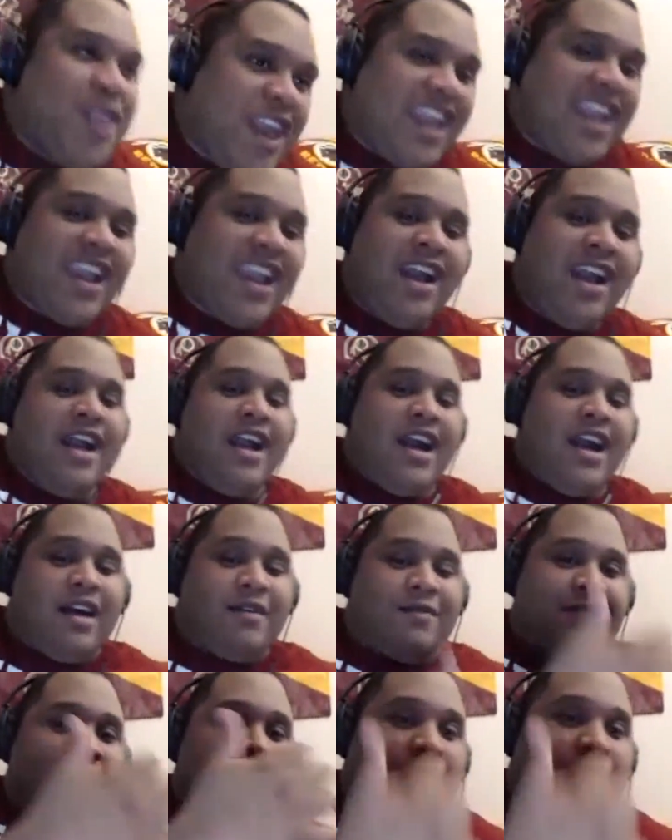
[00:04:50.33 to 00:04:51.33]
thing
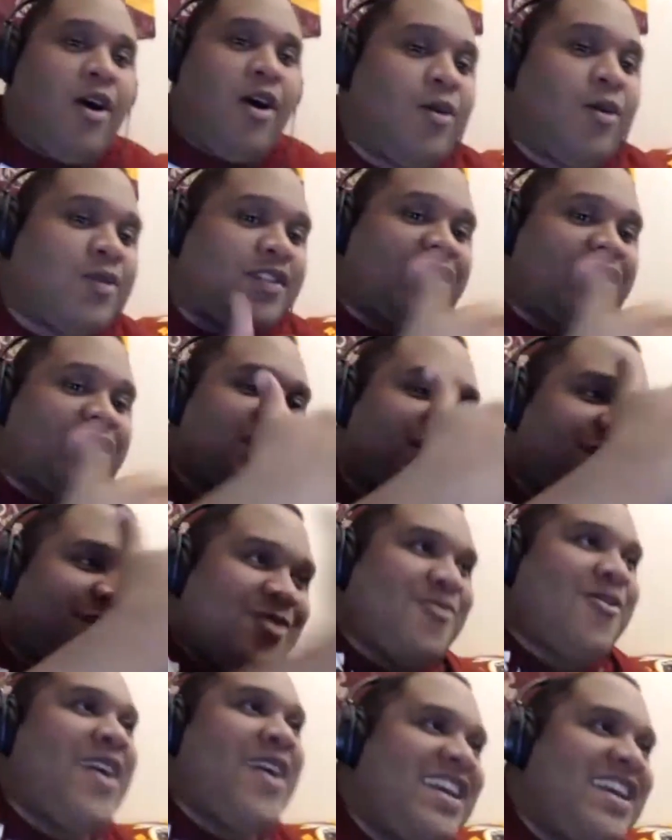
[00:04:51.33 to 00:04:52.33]
of the whole
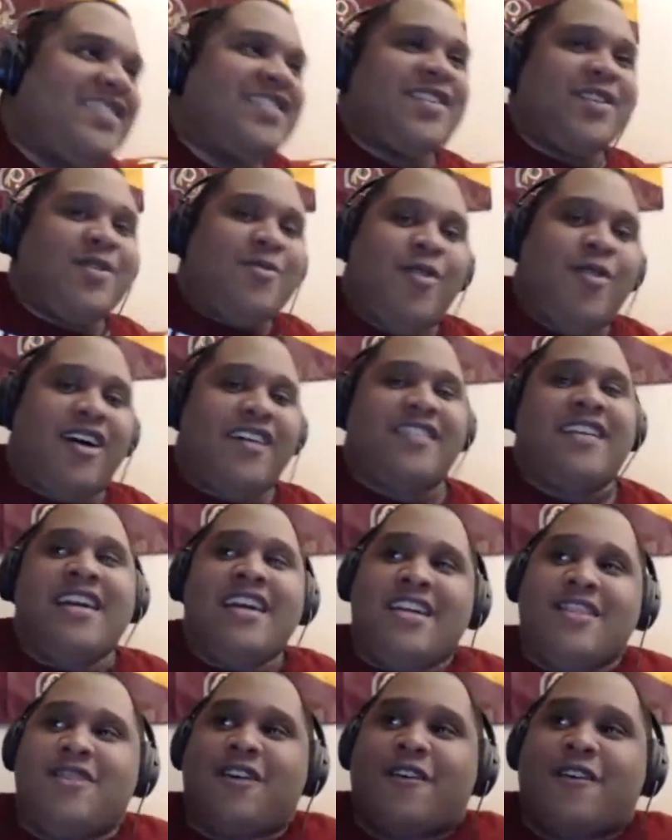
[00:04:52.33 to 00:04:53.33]
situation was
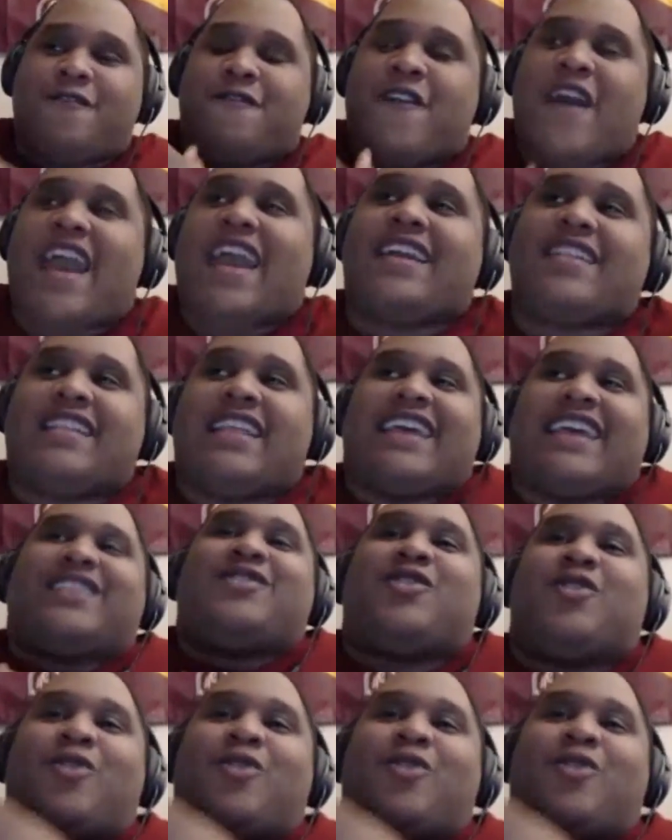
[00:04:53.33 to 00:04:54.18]
the fact that